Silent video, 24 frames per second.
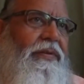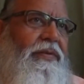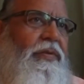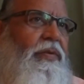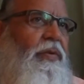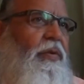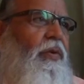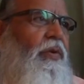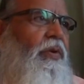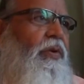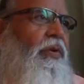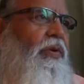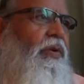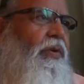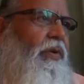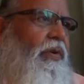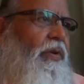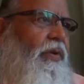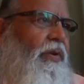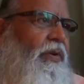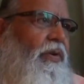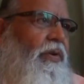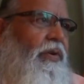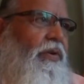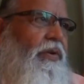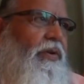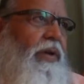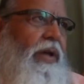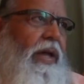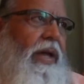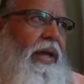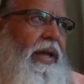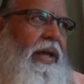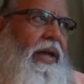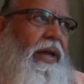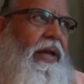So,
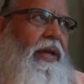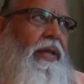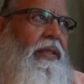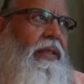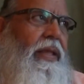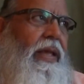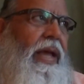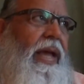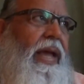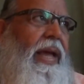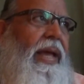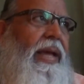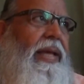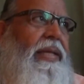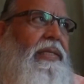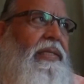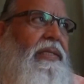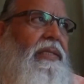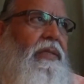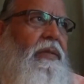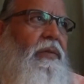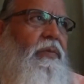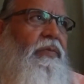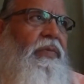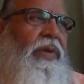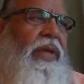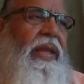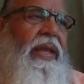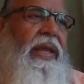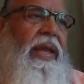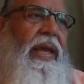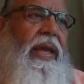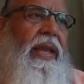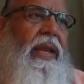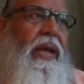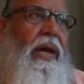as we
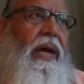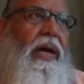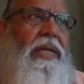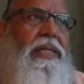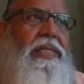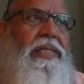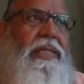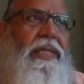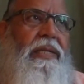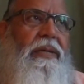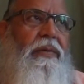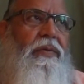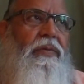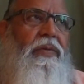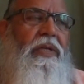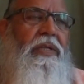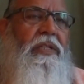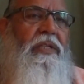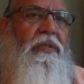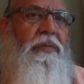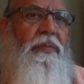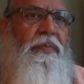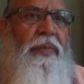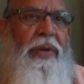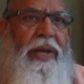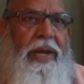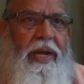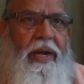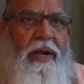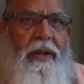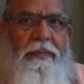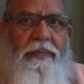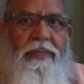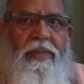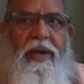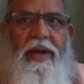can achieve the
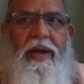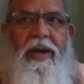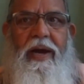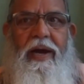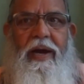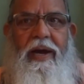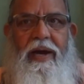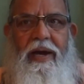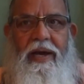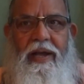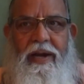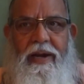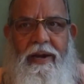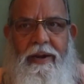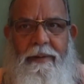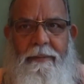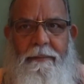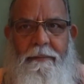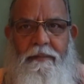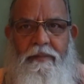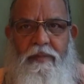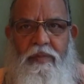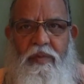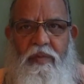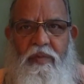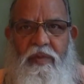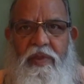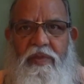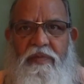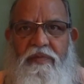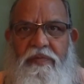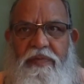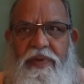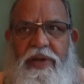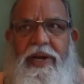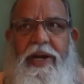speed of the car
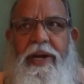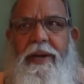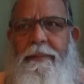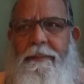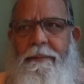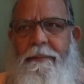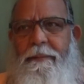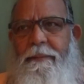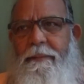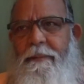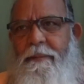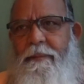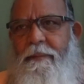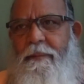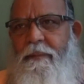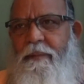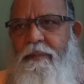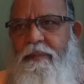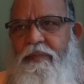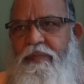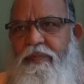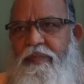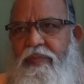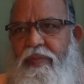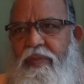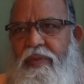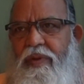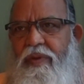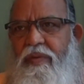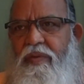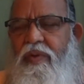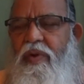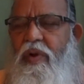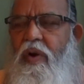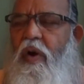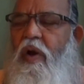with freedom,
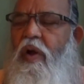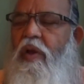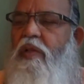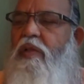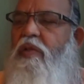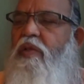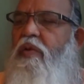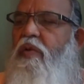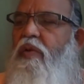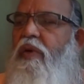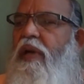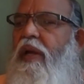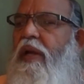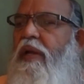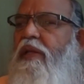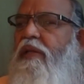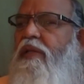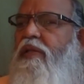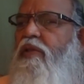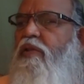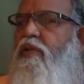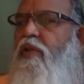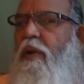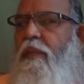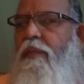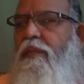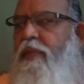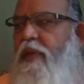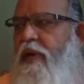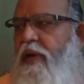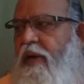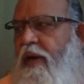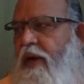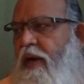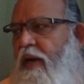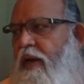we also can stop
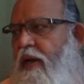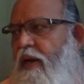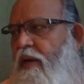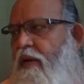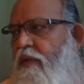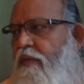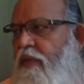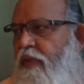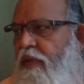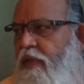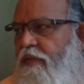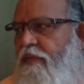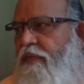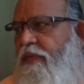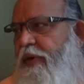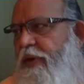the car with the